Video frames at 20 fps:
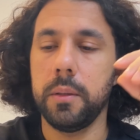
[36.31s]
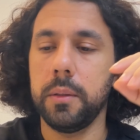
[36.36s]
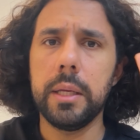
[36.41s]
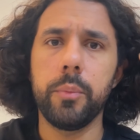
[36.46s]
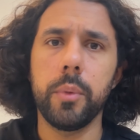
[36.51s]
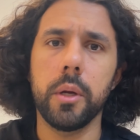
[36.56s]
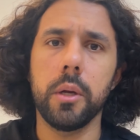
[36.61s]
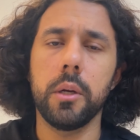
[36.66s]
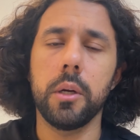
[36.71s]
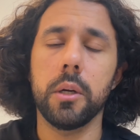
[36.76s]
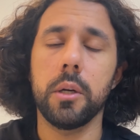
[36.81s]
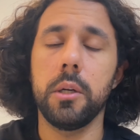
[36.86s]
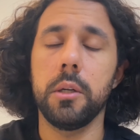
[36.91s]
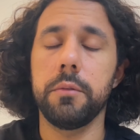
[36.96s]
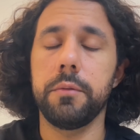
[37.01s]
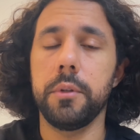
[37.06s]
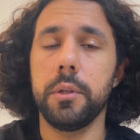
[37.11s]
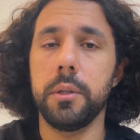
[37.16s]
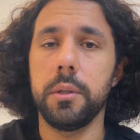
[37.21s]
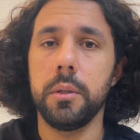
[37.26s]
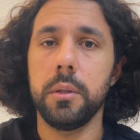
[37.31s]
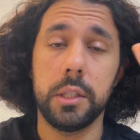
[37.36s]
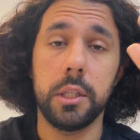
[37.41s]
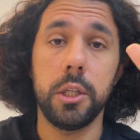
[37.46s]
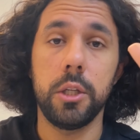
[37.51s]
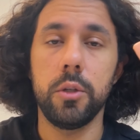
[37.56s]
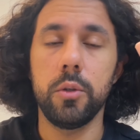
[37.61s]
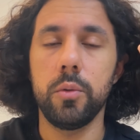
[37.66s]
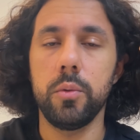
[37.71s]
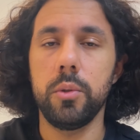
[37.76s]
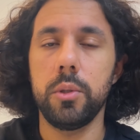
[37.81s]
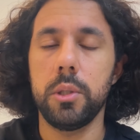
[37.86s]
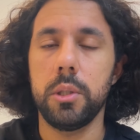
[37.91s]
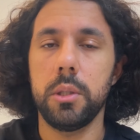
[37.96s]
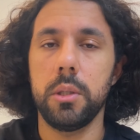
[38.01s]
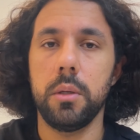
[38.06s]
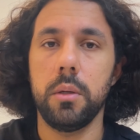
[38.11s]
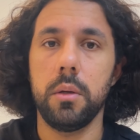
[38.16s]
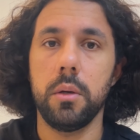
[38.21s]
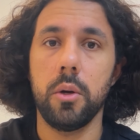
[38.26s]
Then we're going to cover
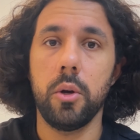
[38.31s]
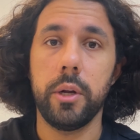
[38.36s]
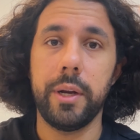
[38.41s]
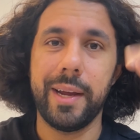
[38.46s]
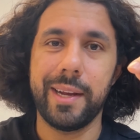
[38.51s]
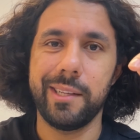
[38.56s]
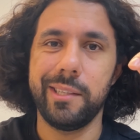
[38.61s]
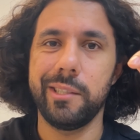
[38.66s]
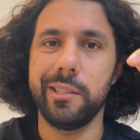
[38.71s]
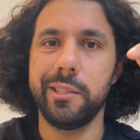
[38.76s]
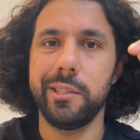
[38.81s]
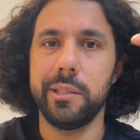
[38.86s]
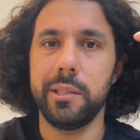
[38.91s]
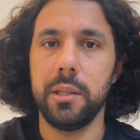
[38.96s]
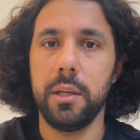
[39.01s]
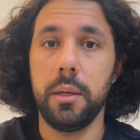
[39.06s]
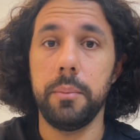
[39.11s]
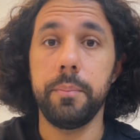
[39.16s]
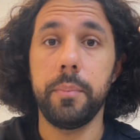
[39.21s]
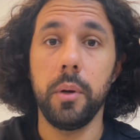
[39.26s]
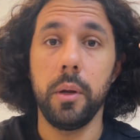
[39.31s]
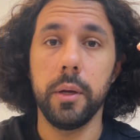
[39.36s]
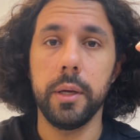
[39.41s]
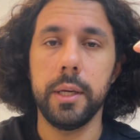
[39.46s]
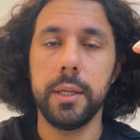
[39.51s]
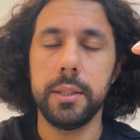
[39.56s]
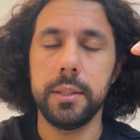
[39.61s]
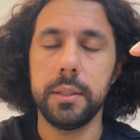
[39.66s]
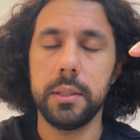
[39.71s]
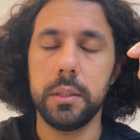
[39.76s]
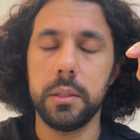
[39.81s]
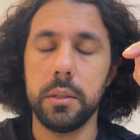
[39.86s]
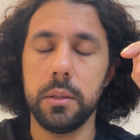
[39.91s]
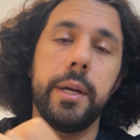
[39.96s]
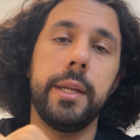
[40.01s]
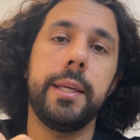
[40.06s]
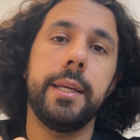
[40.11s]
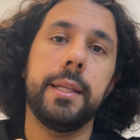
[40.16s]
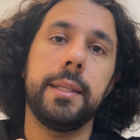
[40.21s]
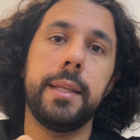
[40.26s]
skills, connectors and plugins,
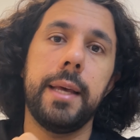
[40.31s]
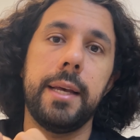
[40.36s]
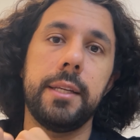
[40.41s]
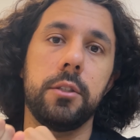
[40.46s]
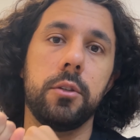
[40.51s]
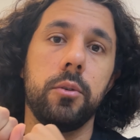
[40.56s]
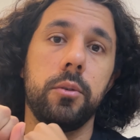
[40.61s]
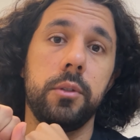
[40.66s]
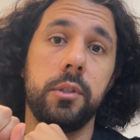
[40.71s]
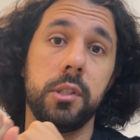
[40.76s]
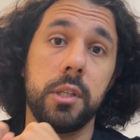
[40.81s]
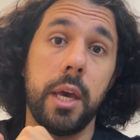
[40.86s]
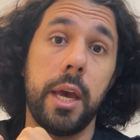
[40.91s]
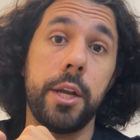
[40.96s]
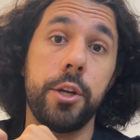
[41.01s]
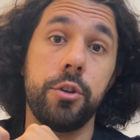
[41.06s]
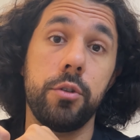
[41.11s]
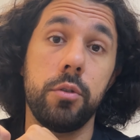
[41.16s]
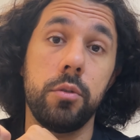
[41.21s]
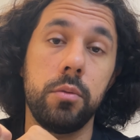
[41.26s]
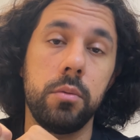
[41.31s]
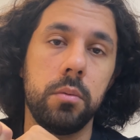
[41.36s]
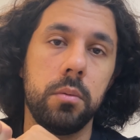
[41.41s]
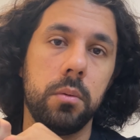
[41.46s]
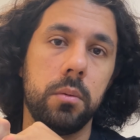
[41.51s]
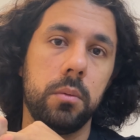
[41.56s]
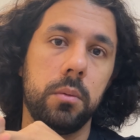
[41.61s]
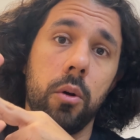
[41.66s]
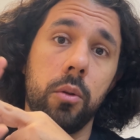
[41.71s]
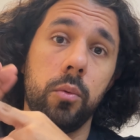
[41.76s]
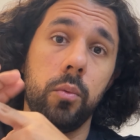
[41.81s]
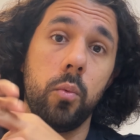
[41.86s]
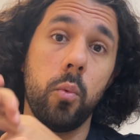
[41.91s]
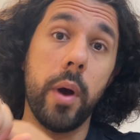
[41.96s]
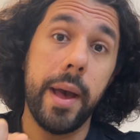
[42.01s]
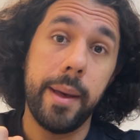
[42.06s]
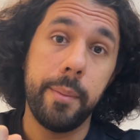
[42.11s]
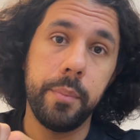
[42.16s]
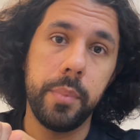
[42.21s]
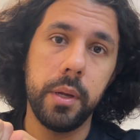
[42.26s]
running a task on schedule, on
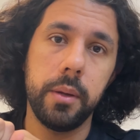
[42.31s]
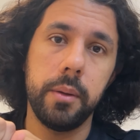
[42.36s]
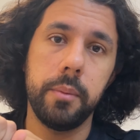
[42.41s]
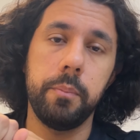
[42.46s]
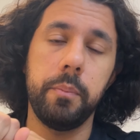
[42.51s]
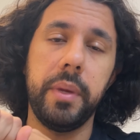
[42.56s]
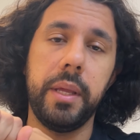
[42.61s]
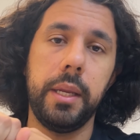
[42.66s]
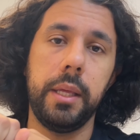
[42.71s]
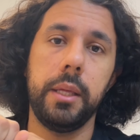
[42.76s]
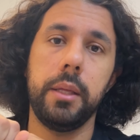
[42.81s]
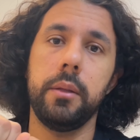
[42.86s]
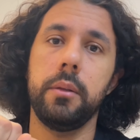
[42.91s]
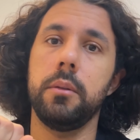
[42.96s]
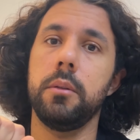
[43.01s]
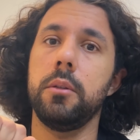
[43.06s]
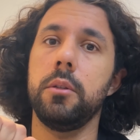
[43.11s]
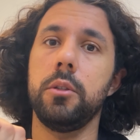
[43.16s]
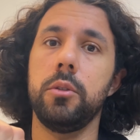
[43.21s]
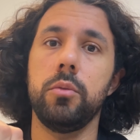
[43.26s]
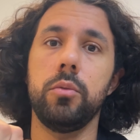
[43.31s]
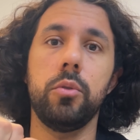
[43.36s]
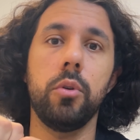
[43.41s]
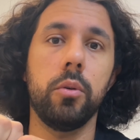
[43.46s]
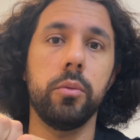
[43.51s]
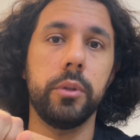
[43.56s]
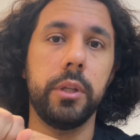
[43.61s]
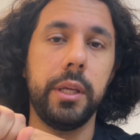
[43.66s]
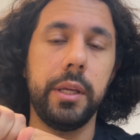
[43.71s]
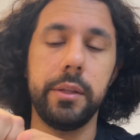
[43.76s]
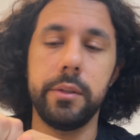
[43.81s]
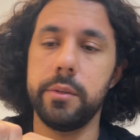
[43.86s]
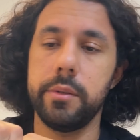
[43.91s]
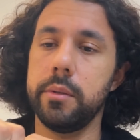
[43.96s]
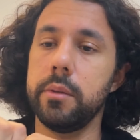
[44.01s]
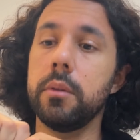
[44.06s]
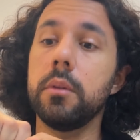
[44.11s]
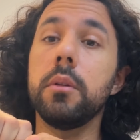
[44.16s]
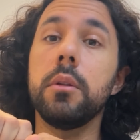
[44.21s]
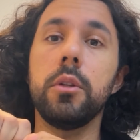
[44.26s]
web, meaning you don't need
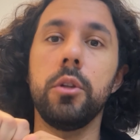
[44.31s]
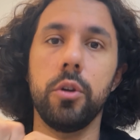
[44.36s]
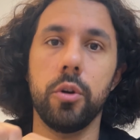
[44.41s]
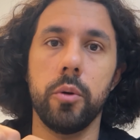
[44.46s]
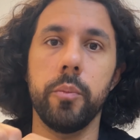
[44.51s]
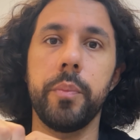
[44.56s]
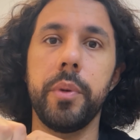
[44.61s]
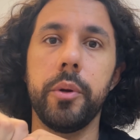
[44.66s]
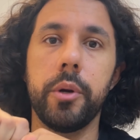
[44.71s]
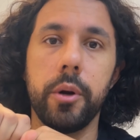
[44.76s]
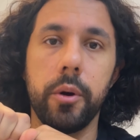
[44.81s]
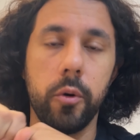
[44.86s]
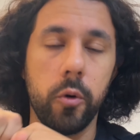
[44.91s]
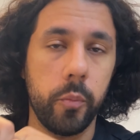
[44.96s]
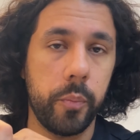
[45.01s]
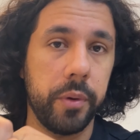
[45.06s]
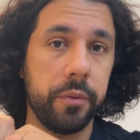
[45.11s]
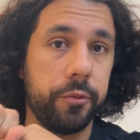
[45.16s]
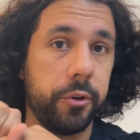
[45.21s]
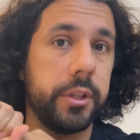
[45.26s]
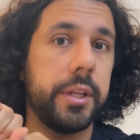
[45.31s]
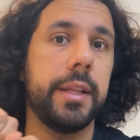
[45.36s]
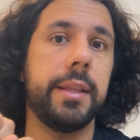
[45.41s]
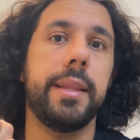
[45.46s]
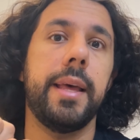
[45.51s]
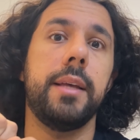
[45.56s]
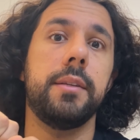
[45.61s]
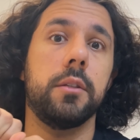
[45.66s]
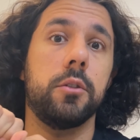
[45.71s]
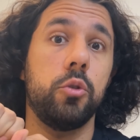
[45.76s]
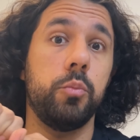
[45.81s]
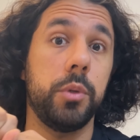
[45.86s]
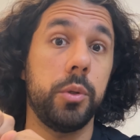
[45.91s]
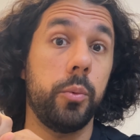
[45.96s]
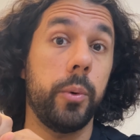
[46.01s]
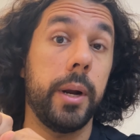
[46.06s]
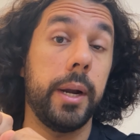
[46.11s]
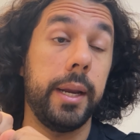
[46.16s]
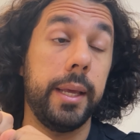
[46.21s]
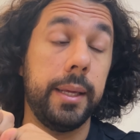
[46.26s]
your computer open for that task to be
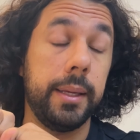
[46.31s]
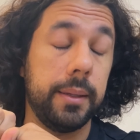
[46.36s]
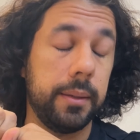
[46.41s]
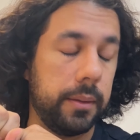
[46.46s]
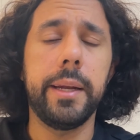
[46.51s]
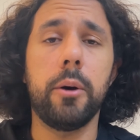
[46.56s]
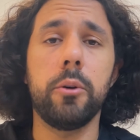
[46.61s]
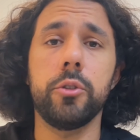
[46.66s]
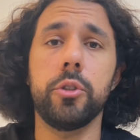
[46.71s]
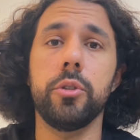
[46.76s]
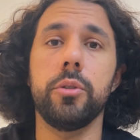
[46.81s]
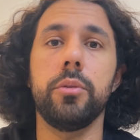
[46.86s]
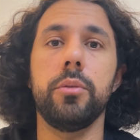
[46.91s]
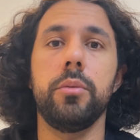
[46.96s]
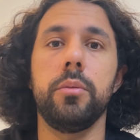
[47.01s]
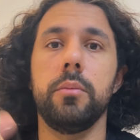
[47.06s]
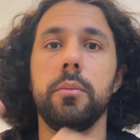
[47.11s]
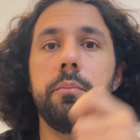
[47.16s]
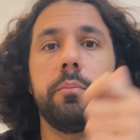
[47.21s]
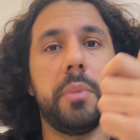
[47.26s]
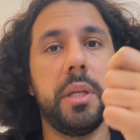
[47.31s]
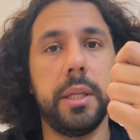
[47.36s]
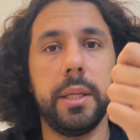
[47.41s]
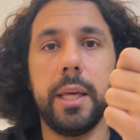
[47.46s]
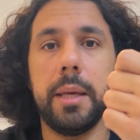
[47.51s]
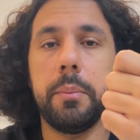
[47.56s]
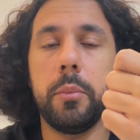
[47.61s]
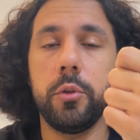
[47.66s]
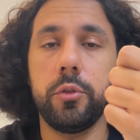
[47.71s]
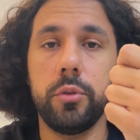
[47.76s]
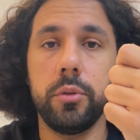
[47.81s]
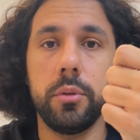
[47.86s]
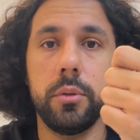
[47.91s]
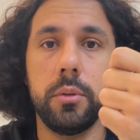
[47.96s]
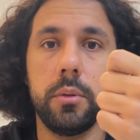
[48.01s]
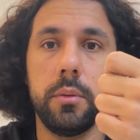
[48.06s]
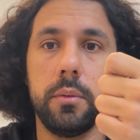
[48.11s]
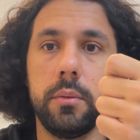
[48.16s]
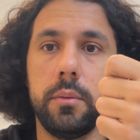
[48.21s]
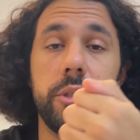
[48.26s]
running, and also being able
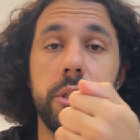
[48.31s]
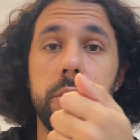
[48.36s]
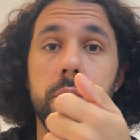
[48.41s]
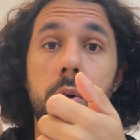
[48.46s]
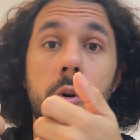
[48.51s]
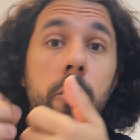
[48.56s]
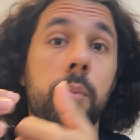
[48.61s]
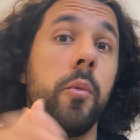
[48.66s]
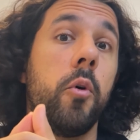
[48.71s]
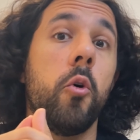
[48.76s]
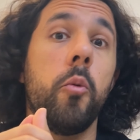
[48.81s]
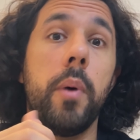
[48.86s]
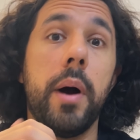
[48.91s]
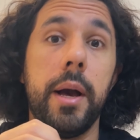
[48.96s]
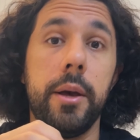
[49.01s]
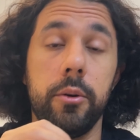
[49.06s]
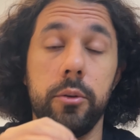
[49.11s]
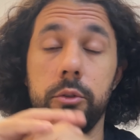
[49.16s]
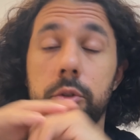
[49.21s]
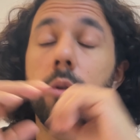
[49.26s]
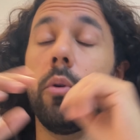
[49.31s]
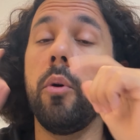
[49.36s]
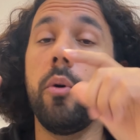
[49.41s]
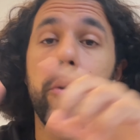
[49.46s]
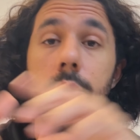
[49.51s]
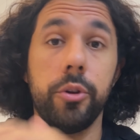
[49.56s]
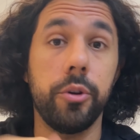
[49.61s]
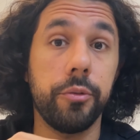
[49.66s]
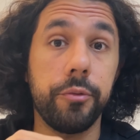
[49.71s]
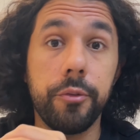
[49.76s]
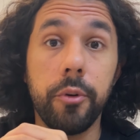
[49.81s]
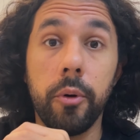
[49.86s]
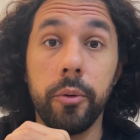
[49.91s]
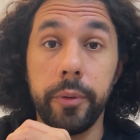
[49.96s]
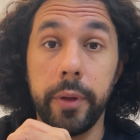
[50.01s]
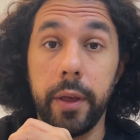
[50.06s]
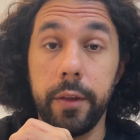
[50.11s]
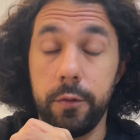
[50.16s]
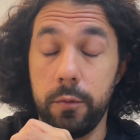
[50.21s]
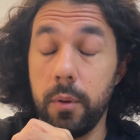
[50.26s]
to use it on mobile, so on your
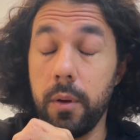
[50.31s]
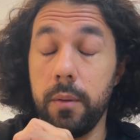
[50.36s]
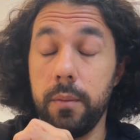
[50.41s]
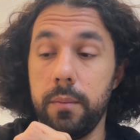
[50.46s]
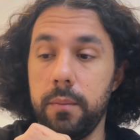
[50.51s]
phone as well.